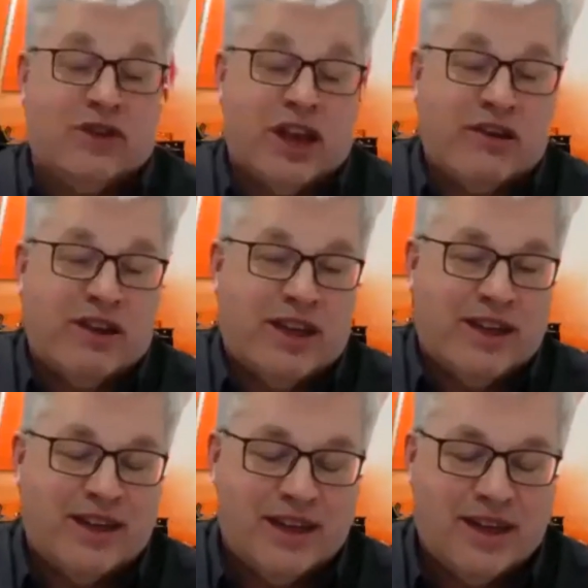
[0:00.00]
Valeria.
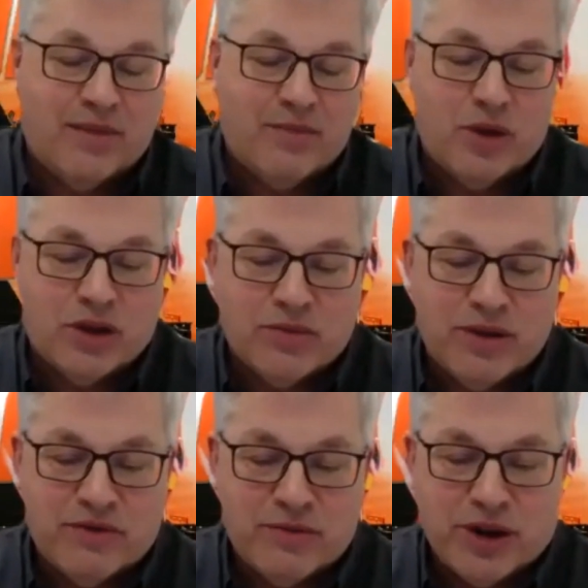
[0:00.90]
Welcome,
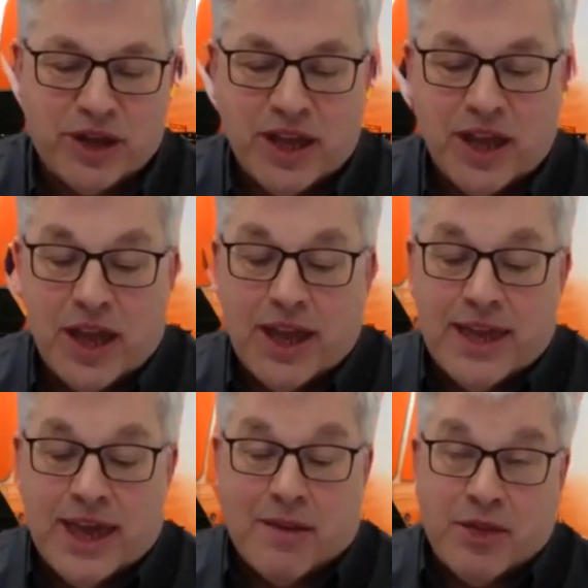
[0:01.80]
everybody.
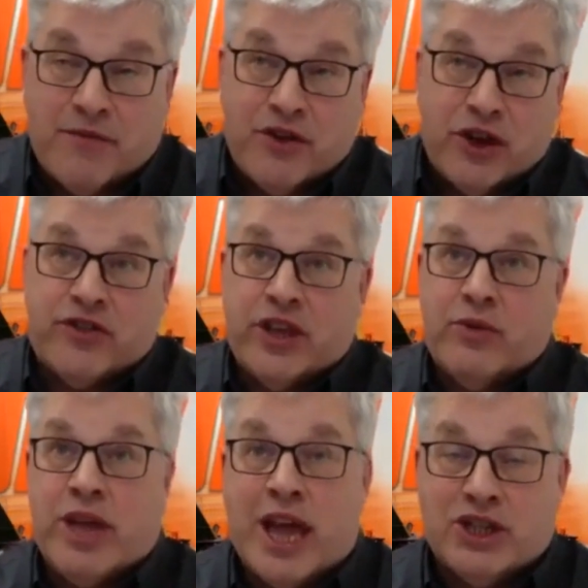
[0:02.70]
Yeah, I mean, the first thing
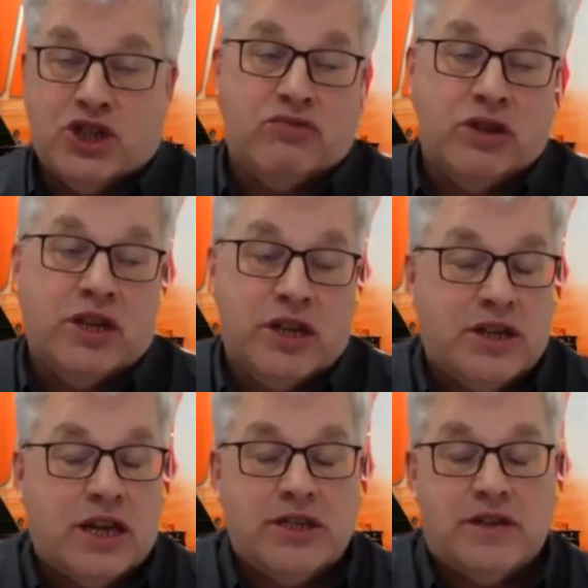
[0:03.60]
we had to really
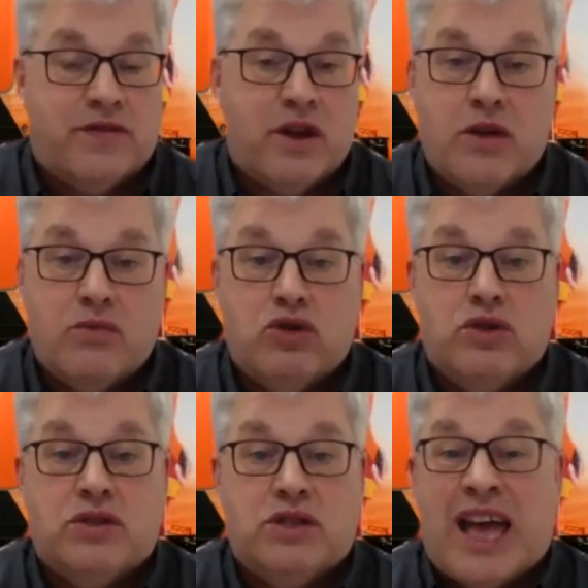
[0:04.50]
identify
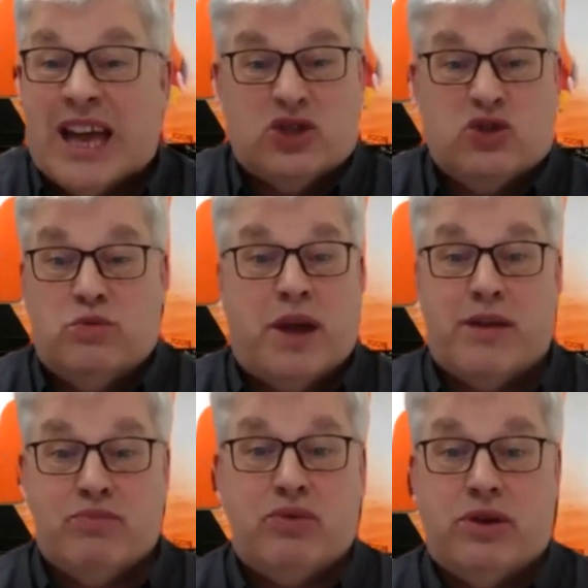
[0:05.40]
was actual
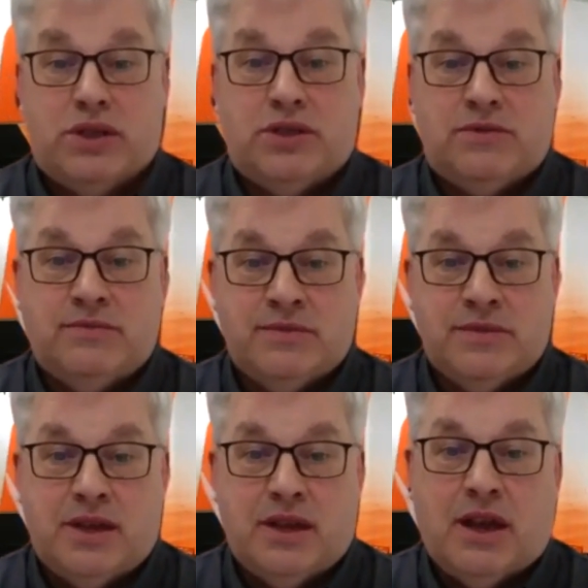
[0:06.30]
pain points.
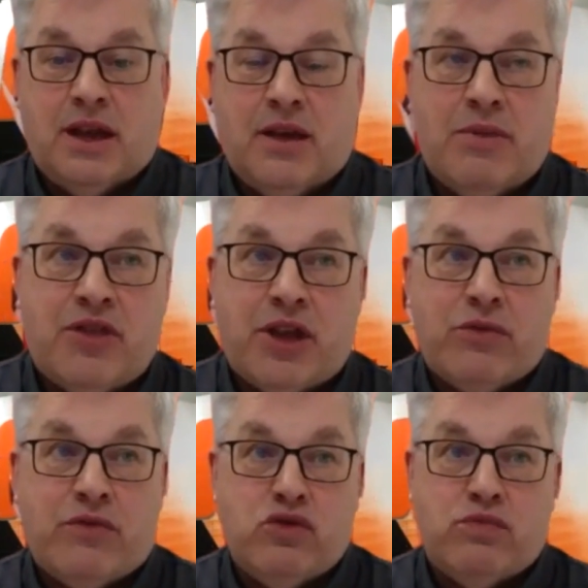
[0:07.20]
I think
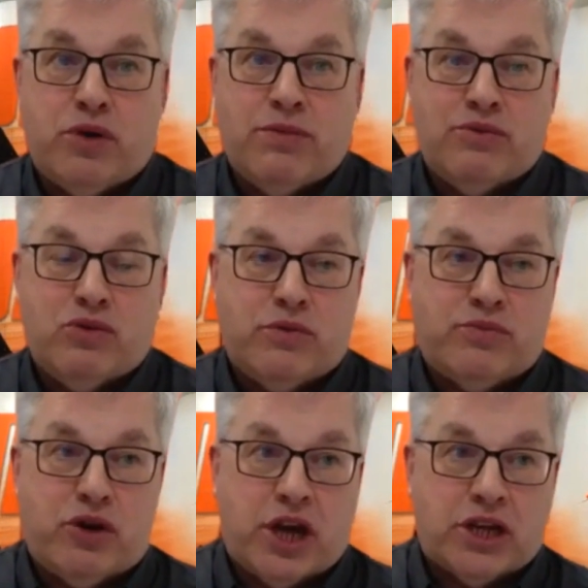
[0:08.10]
we've all probably bought a
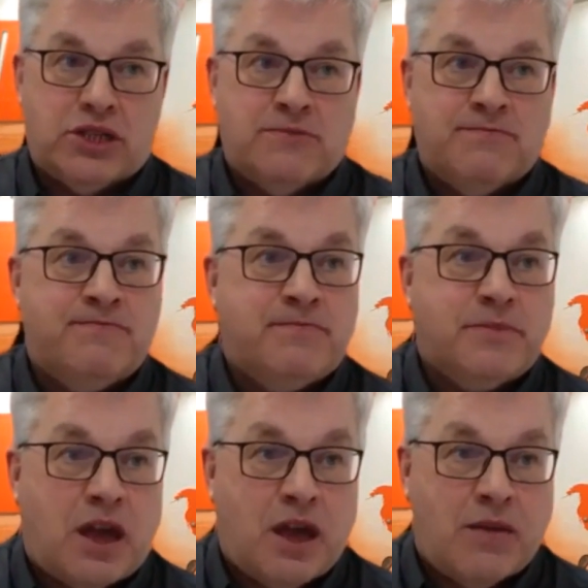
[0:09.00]
product
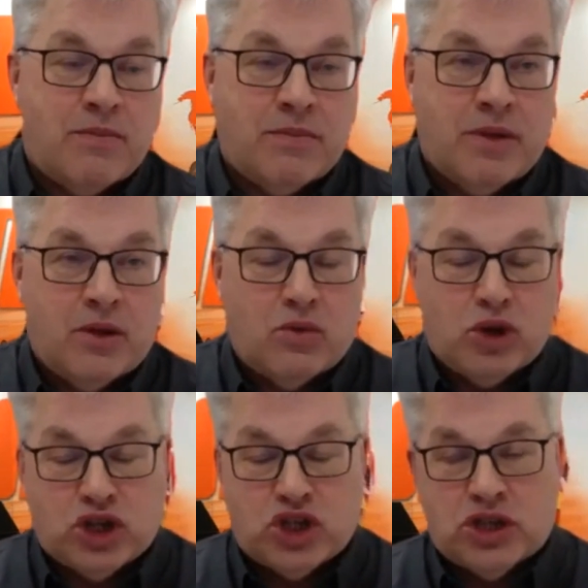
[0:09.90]

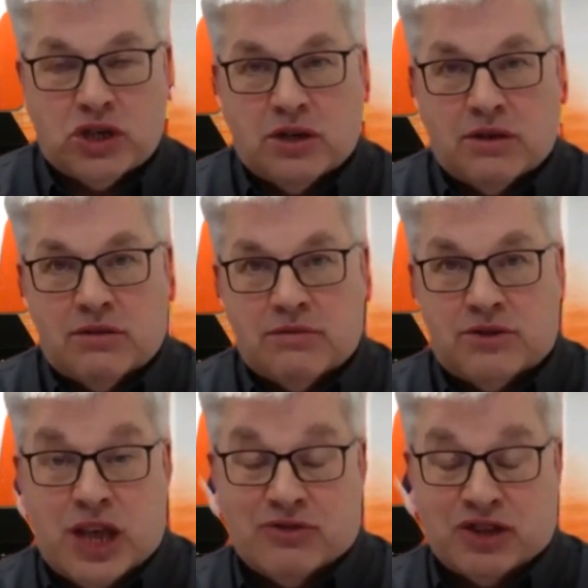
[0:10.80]
which
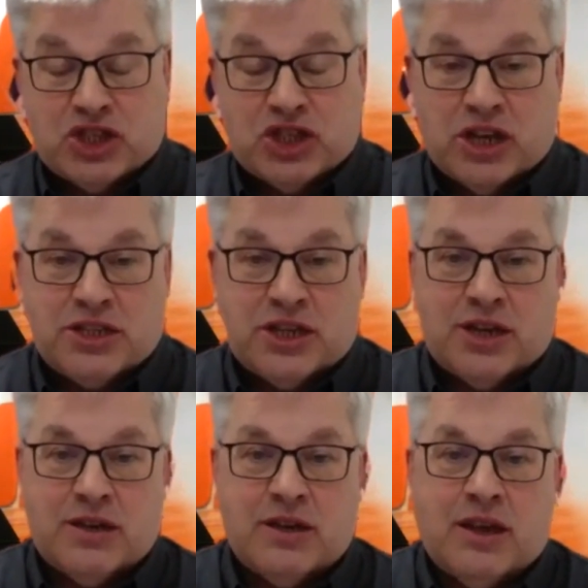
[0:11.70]
sounds
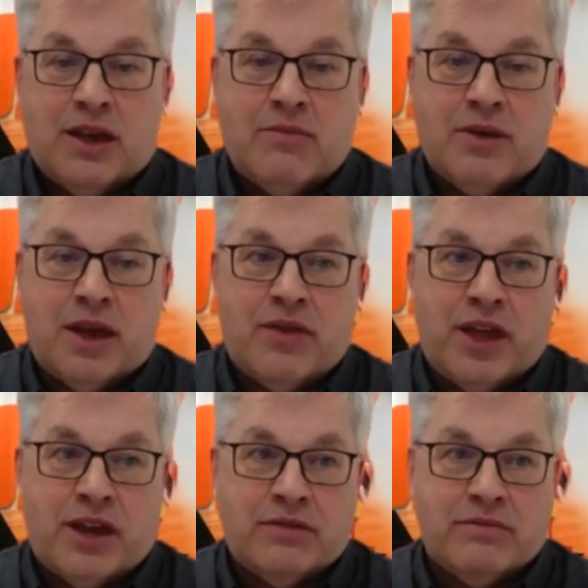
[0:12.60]
exciting, and
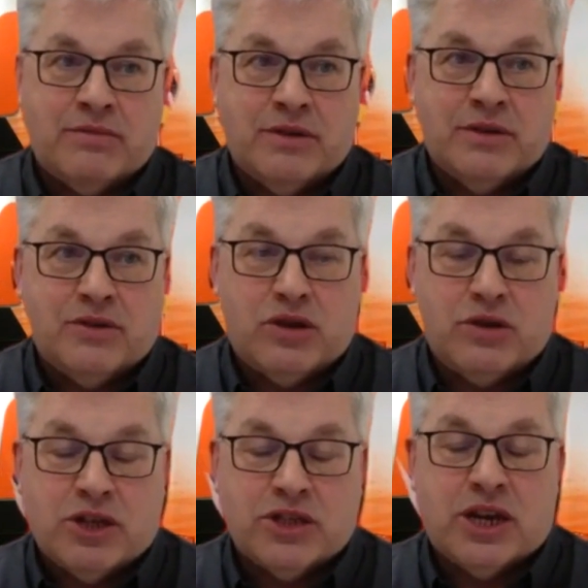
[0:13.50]
then 3 months